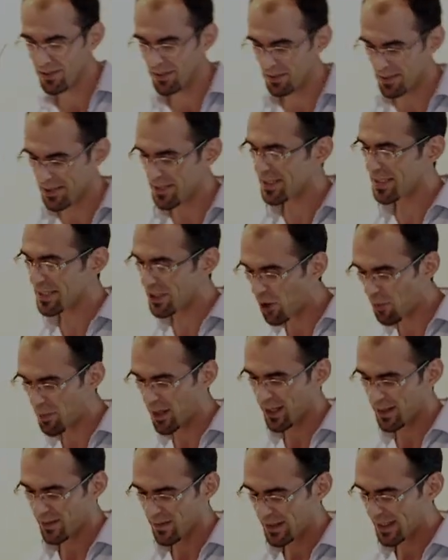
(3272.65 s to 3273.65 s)
It's
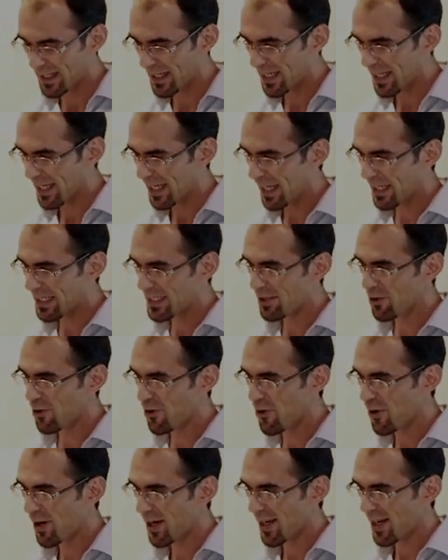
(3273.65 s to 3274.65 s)
coming. And
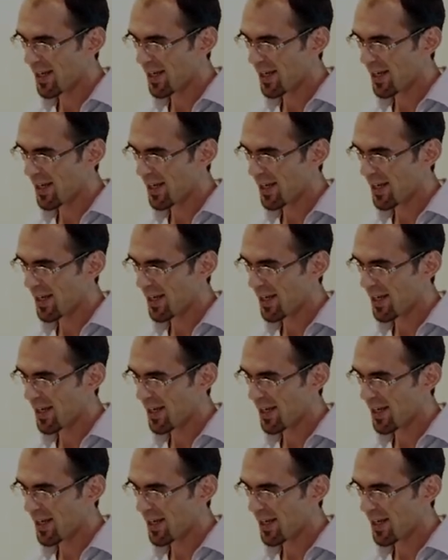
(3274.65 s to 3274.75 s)
so